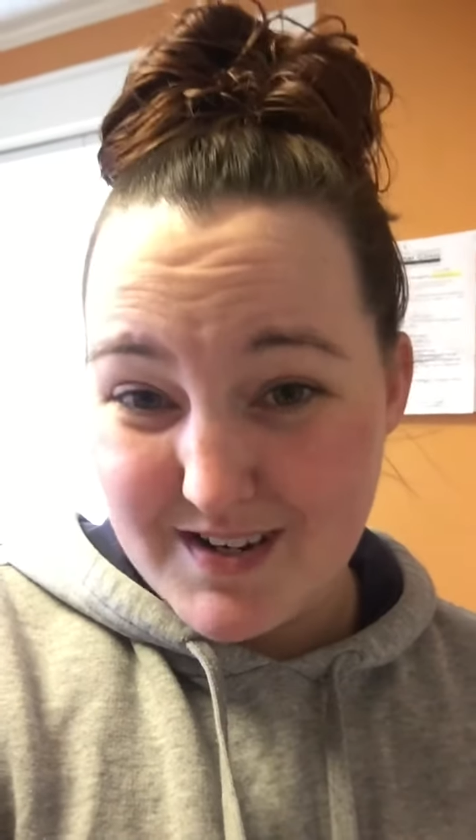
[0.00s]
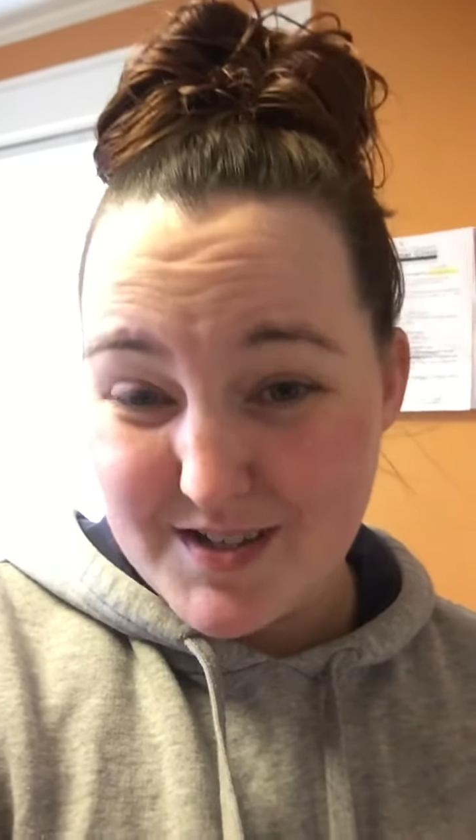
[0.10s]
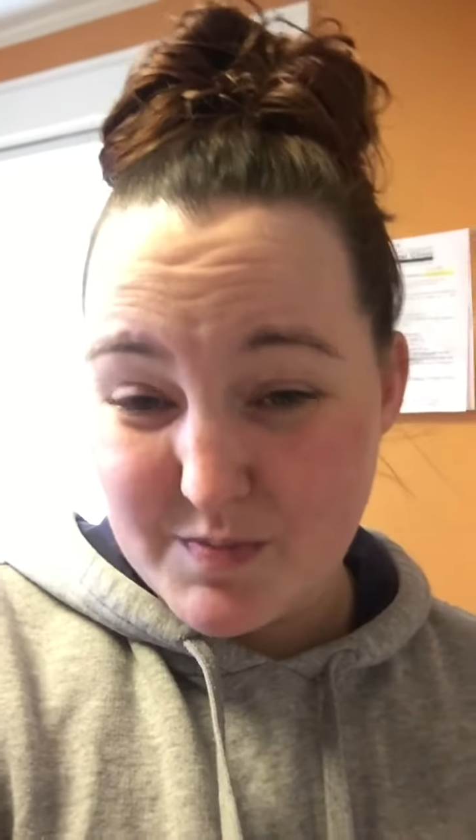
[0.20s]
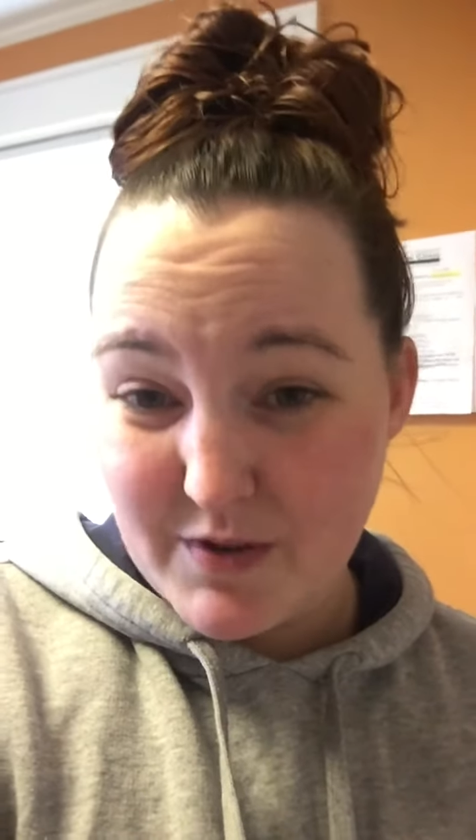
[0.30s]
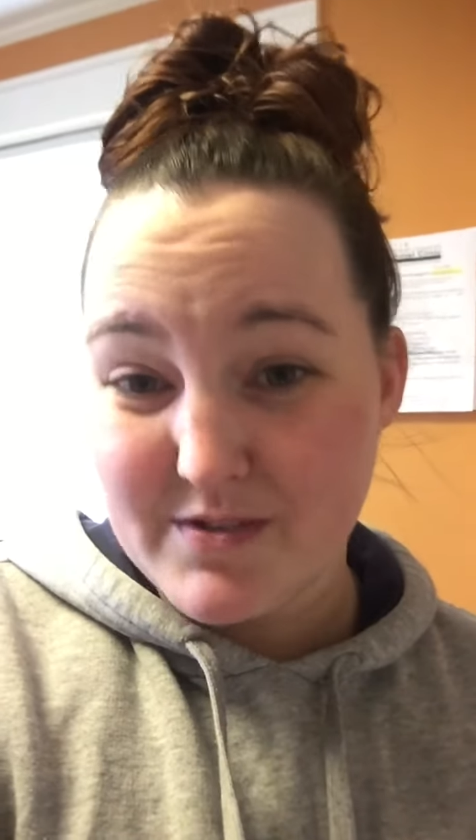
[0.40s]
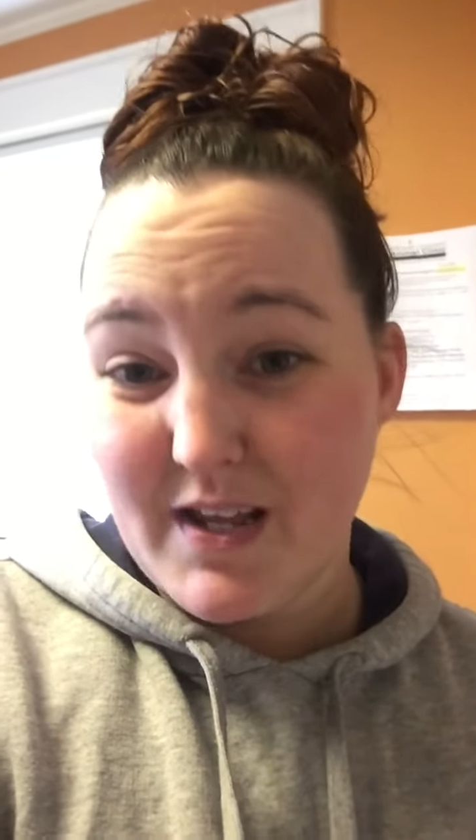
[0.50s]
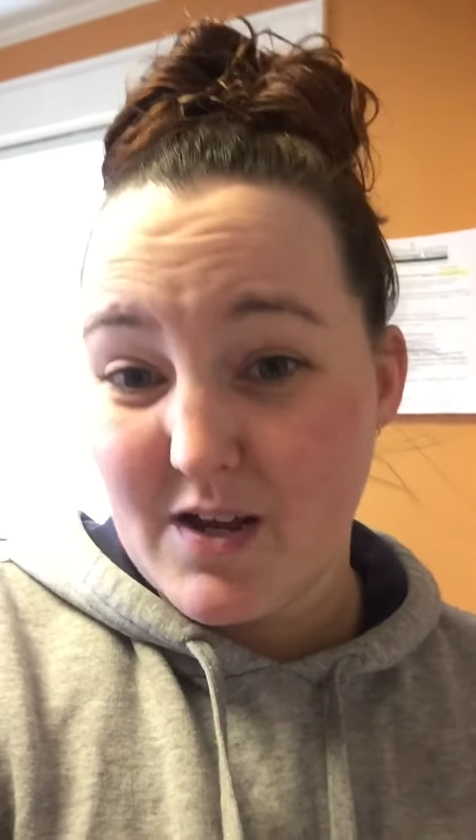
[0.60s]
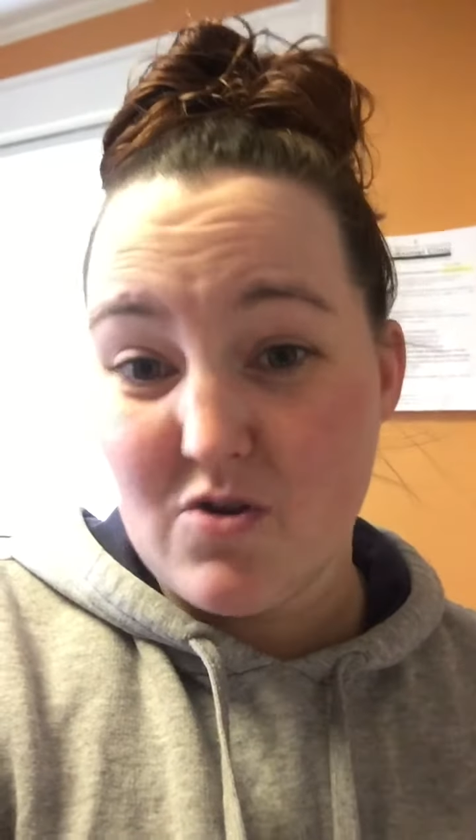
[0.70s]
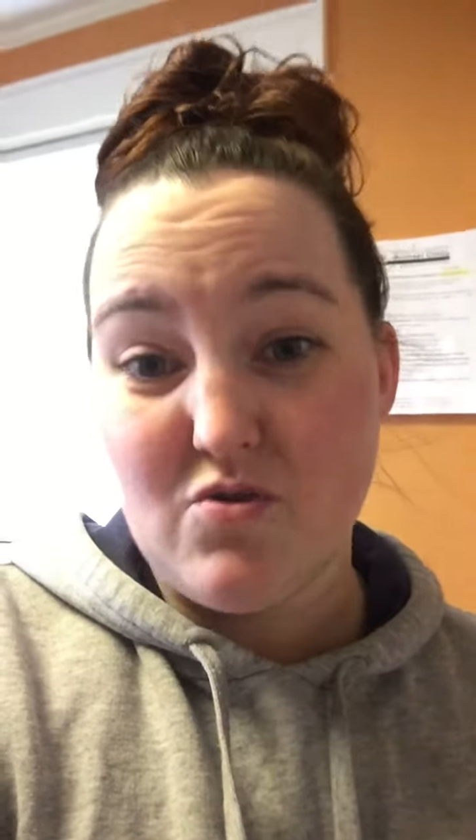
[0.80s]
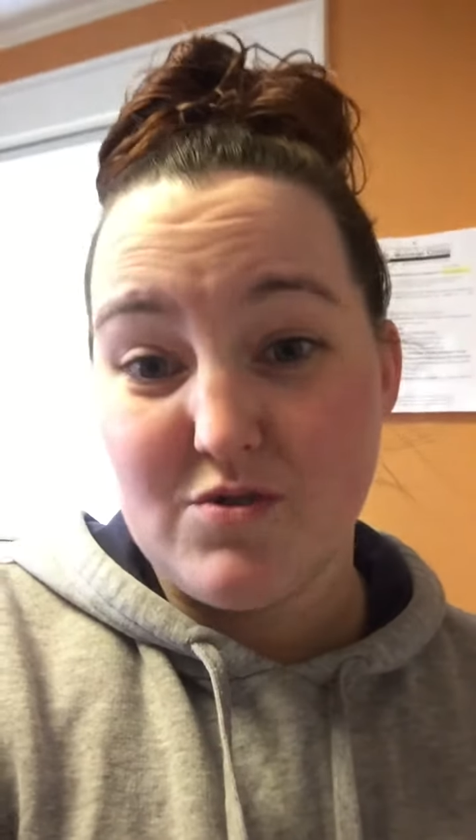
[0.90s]
It smells
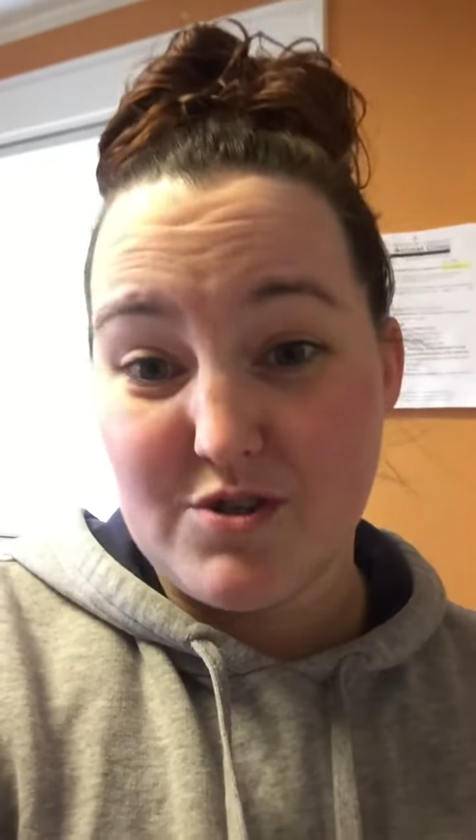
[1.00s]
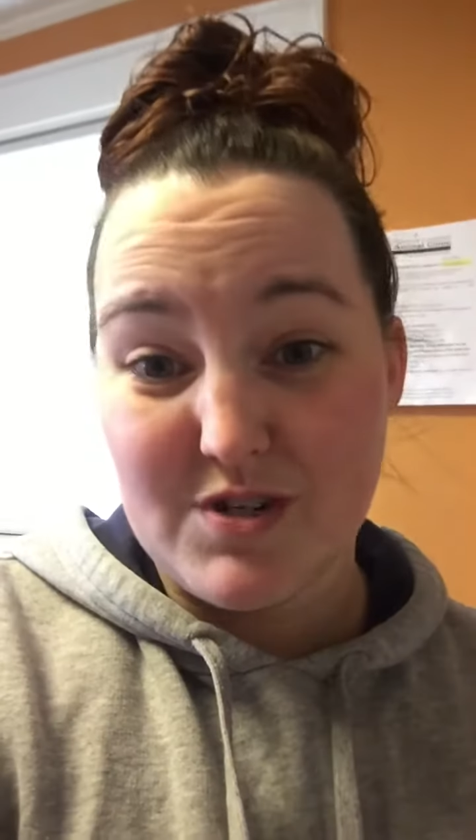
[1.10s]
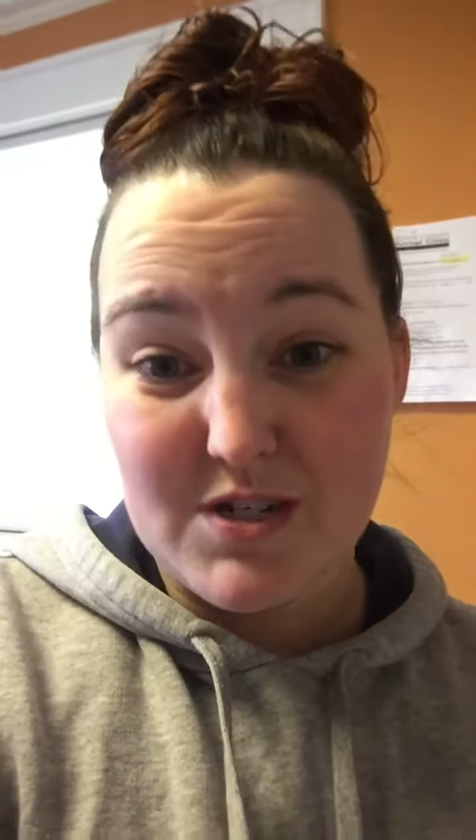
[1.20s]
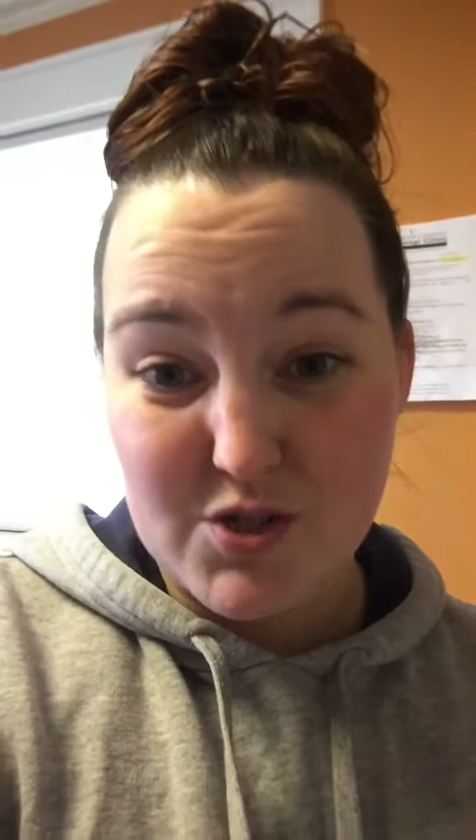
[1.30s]
like old dirty